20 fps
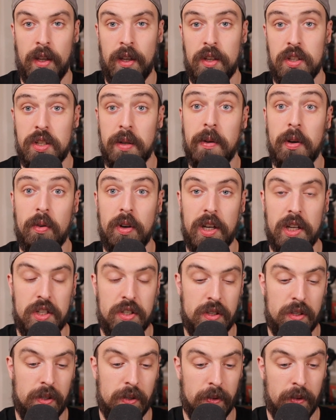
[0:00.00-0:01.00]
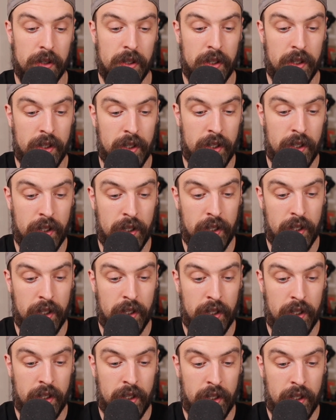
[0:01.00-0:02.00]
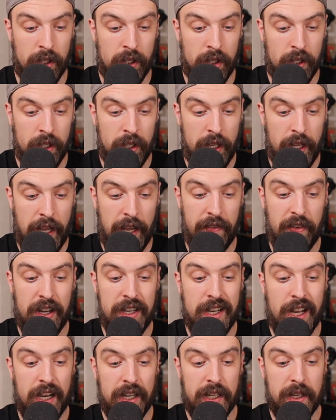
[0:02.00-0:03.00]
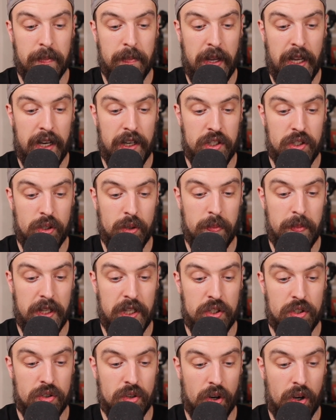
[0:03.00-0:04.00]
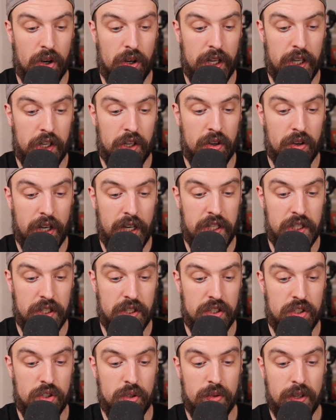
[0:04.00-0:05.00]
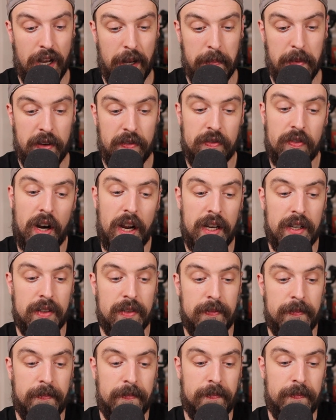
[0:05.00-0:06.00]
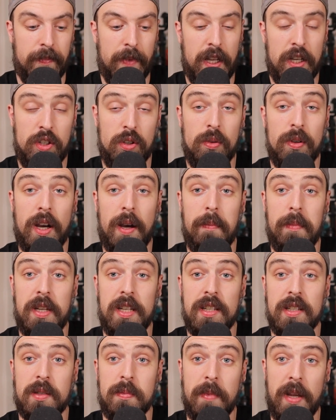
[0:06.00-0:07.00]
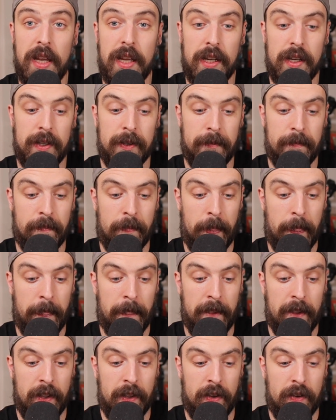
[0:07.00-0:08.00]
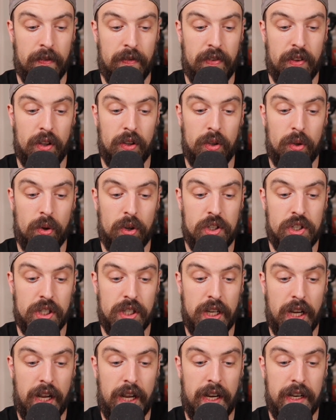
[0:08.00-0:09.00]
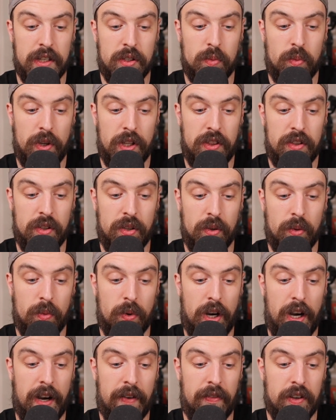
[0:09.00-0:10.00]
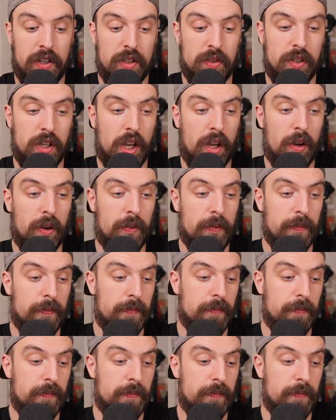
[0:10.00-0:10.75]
So let me read it to you. Have I not commanded you, be strong and courageous, do not be frightened, and do not be dismayed, for the Lord your God is with you wherever you go.